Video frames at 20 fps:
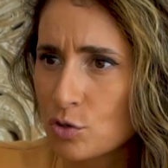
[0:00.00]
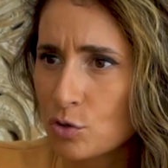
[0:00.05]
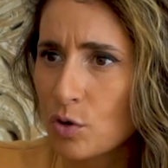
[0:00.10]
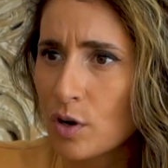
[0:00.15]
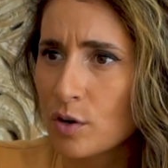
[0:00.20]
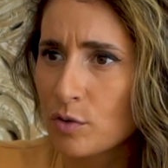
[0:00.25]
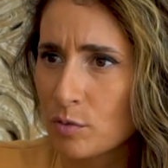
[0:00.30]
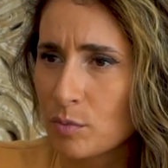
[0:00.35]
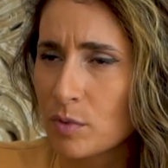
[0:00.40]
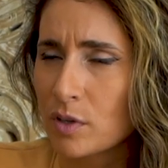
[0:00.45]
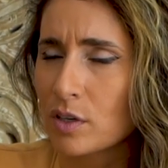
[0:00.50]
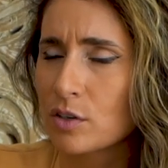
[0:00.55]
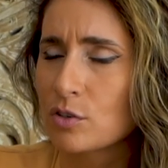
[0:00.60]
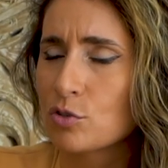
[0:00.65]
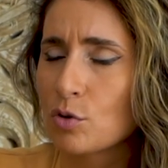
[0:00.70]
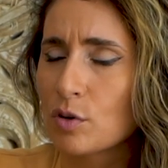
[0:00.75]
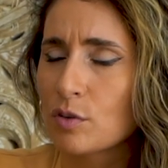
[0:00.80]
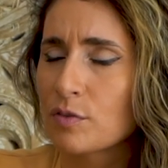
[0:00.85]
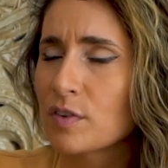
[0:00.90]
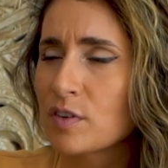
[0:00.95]
200 million.
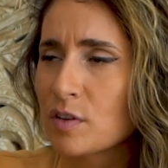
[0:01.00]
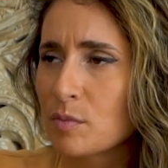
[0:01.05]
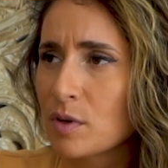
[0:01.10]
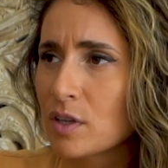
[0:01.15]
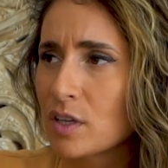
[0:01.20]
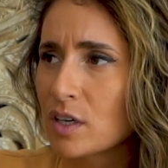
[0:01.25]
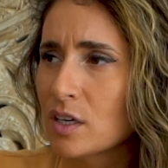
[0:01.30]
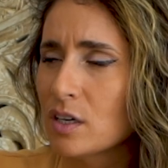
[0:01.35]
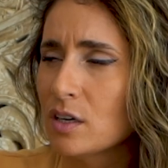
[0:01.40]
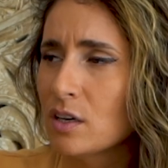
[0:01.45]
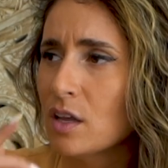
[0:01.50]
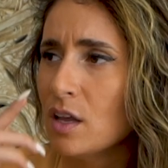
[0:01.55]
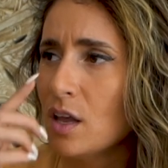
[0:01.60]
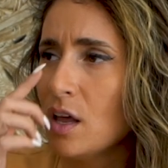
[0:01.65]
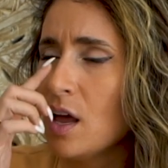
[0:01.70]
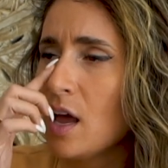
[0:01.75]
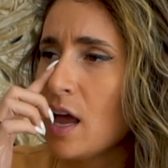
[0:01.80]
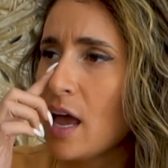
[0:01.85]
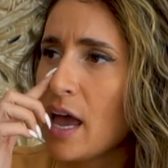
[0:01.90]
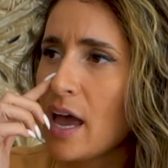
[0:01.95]
250 million.
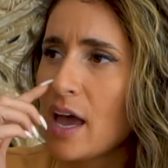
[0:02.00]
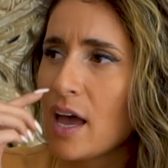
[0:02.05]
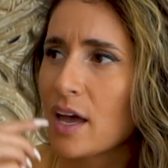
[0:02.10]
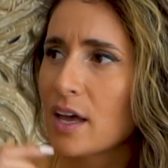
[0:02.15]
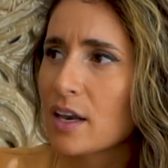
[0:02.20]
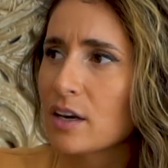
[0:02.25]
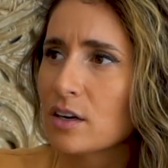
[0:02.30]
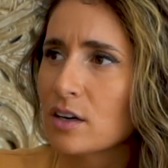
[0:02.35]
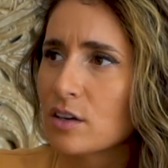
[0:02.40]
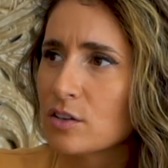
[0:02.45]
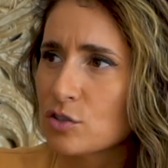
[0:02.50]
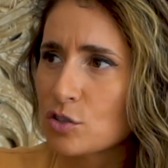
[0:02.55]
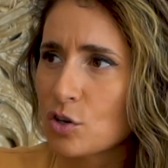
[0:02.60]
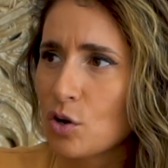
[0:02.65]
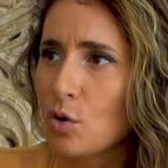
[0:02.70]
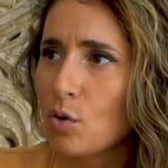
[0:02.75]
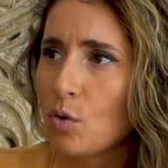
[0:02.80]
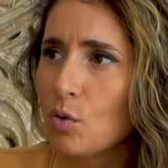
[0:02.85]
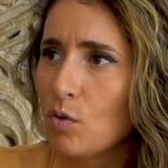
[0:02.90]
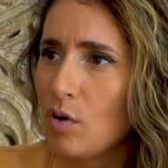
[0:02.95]
And
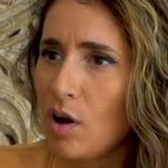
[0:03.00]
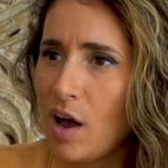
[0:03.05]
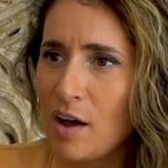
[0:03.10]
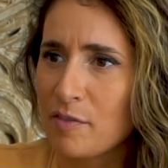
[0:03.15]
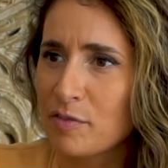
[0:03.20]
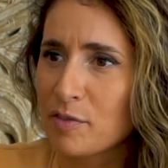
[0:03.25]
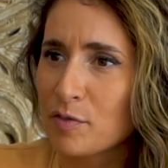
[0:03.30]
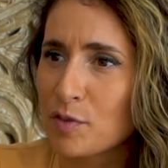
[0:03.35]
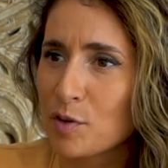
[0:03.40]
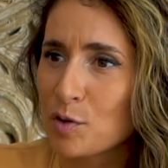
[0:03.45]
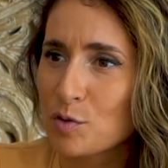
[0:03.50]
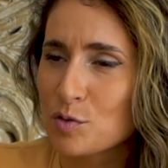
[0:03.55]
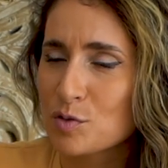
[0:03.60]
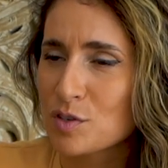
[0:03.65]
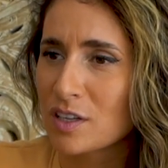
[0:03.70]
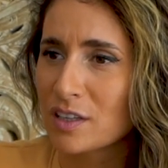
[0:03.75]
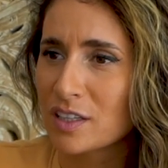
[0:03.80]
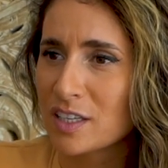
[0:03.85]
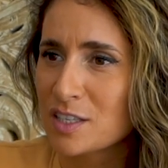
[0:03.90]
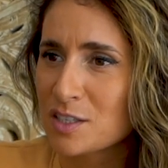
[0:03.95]
so half of those
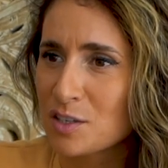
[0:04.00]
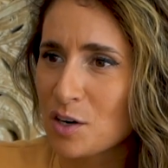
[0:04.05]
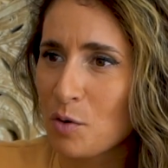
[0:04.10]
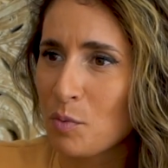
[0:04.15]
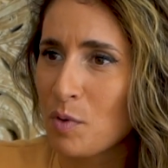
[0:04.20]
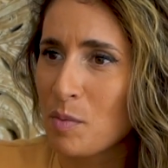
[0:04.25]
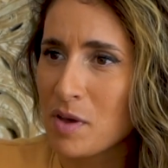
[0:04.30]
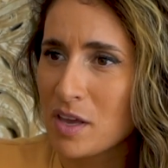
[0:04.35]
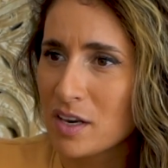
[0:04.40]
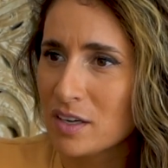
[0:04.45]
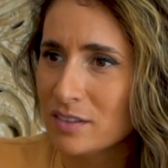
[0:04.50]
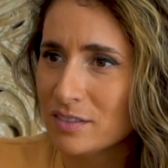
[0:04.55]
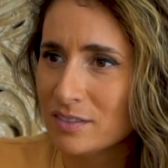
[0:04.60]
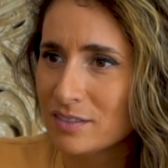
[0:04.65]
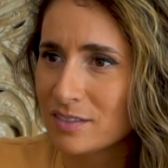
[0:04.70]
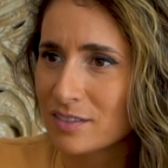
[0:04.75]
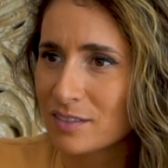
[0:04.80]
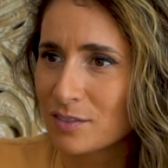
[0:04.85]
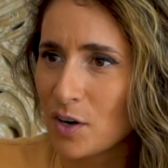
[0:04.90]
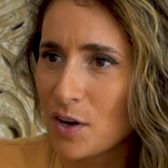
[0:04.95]
at least are women,
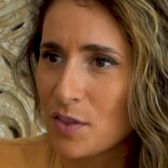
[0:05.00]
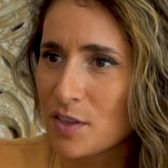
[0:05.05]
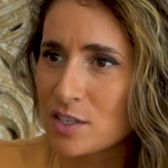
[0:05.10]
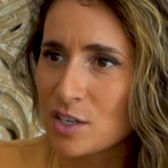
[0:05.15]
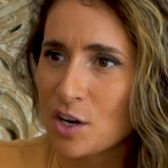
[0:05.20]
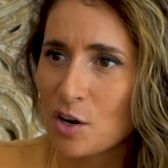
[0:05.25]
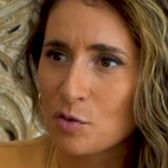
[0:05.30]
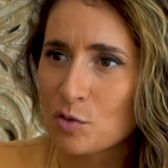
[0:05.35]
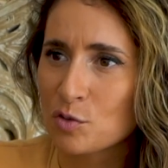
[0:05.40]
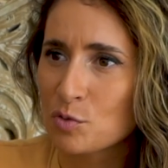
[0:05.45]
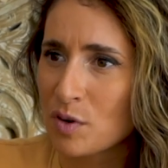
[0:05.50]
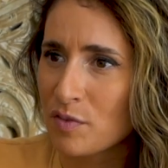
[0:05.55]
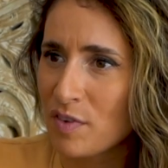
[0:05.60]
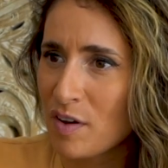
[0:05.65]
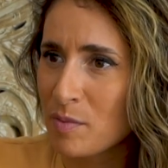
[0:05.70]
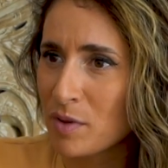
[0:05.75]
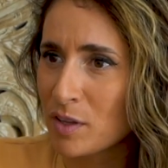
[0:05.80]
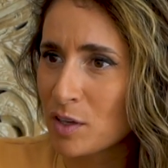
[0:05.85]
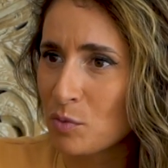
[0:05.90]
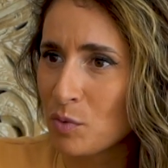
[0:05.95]
right? That's
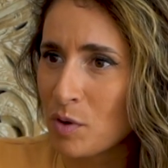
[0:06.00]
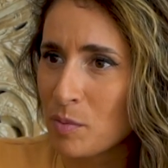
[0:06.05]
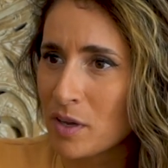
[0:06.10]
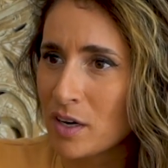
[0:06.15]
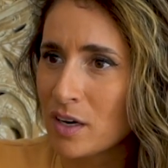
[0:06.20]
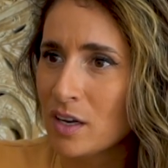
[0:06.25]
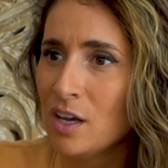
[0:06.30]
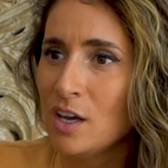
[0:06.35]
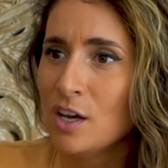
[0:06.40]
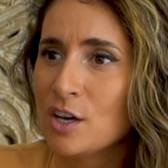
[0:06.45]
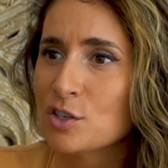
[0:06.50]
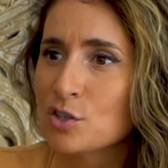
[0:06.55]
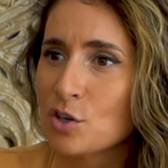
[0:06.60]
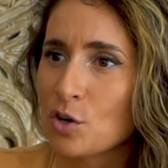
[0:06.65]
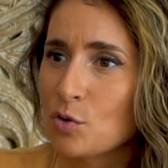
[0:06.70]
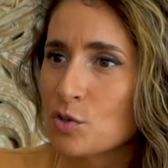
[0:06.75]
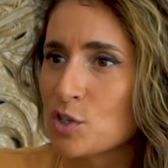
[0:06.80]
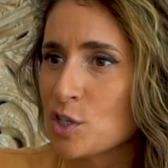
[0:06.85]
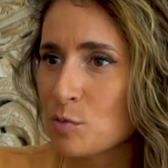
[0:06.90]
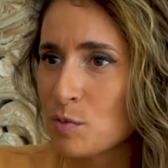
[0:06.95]
125 million women.
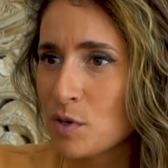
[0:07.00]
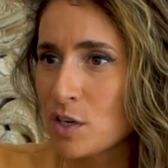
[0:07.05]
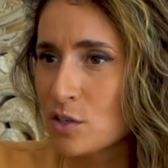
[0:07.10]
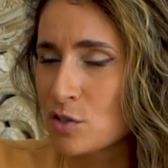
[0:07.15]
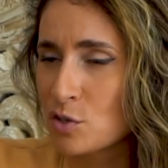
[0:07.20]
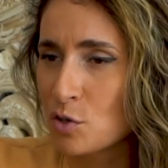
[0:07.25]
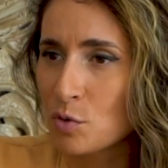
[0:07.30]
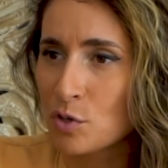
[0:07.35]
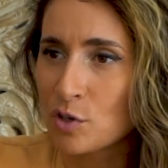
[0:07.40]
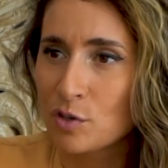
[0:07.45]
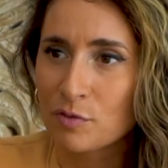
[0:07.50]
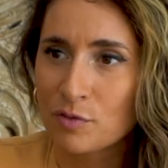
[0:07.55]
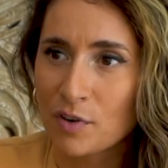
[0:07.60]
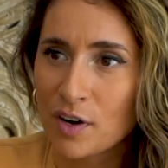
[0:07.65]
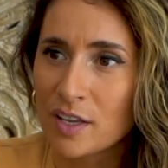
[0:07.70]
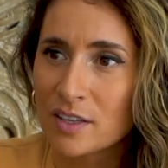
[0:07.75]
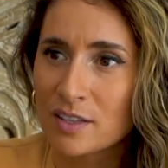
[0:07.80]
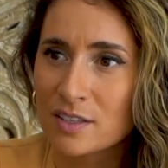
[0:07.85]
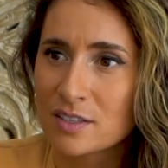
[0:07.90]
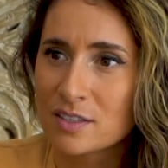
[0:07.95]
So just because you and your
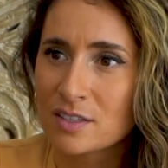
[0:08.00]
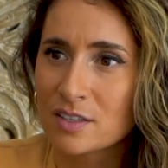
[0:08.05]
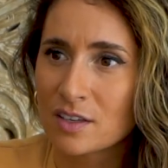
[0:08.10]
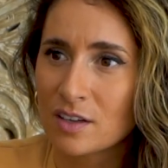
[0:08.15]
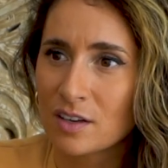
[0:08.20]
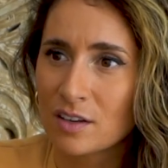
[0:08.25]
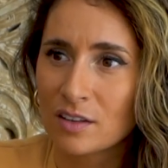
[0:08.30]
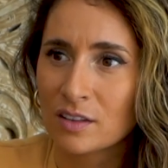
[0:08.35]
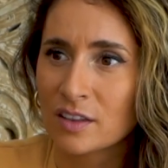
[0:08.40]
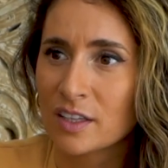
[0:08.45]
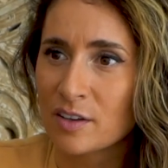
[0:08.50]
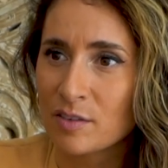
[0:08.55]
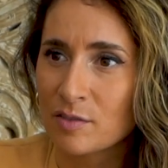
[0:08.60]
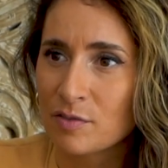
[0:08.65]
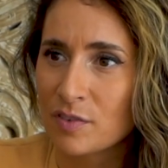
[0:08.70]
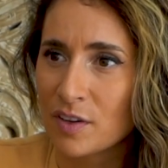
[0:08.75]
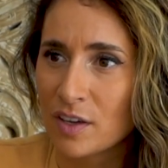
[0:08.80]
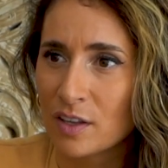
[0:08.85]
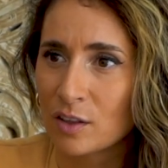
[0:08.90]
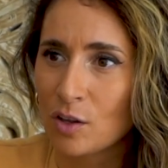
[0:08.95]
friends
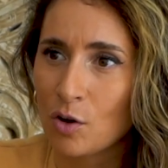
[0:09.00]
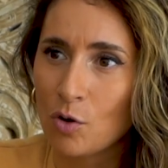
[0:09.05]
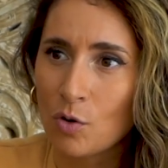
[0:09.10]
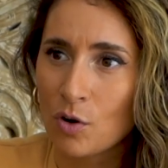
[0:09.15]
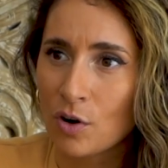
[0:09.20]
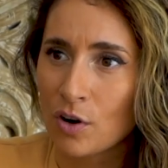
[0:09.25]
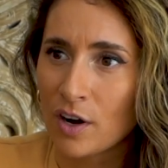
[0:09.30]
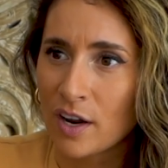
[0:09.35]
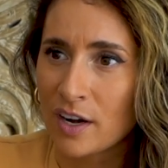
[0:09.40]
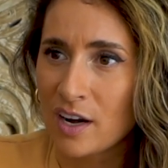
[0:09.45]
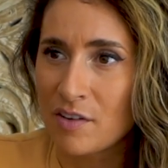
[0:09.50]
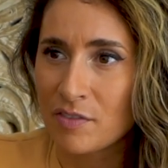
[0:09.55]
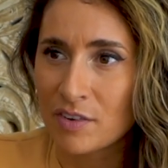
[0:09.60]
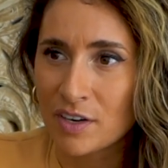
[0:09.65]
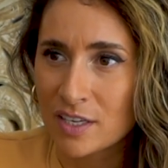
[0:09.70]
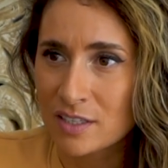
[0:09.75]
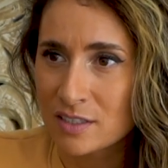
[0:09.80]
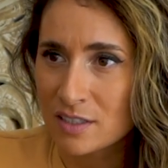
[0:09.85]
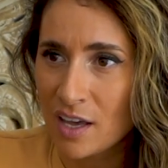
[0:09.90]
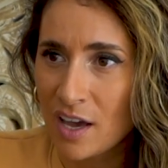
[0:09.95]
live in Lahore and have a
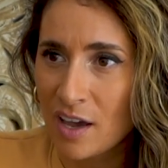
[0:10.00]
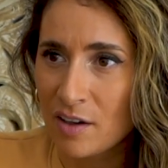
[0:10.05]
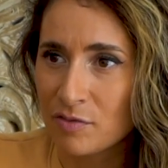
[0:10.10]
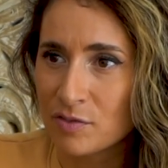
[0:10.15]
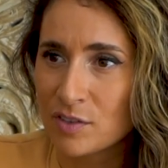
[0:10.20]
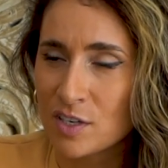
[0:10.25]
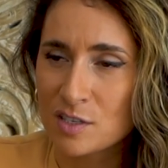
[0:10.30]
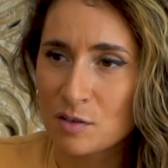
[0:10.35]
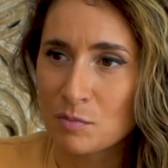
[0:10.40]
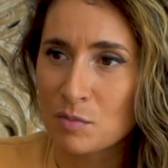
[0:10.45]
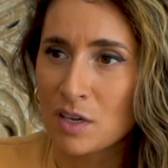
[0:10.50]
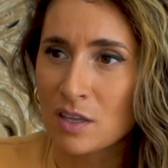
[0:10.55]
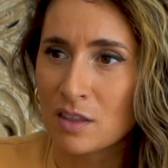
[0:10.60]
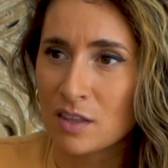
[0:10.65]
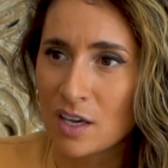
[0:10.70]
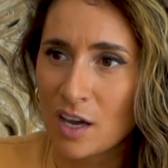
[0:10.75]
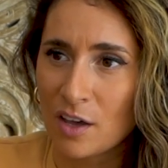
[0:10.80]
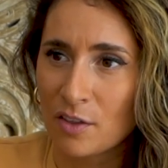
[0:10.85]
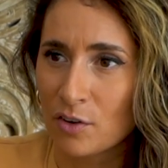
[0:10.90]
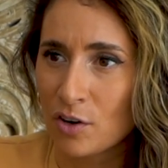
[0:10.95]
nice life doesn't mean
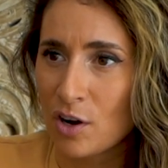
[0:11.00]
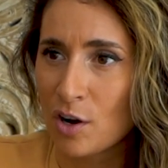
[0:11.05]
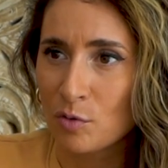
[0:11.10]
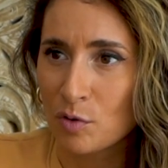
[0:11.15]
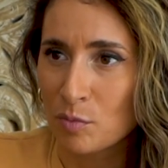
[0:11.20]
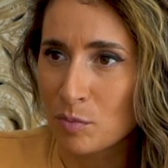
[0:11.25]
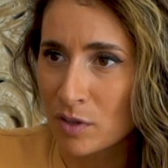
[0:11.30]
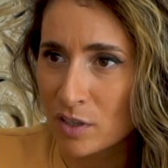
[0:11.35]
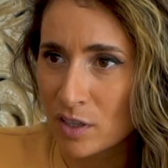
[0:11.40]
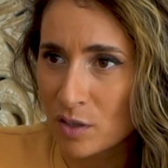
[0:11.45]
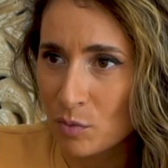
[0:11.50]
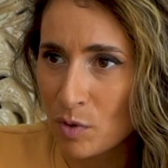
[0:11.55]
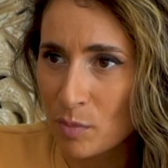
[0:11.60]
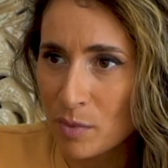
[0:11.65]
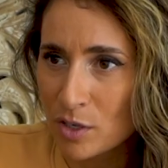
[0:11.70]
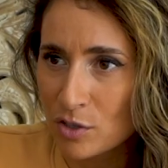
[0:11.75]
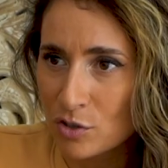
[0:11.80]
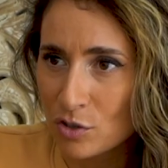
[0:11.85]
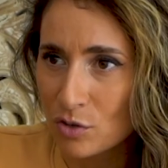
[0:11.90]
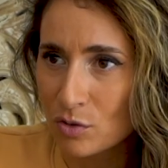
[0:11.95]
the other 100 million
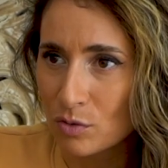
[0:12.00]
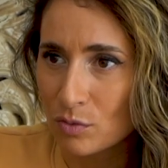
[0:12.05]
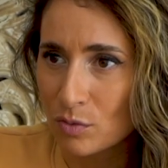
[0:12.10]
women do,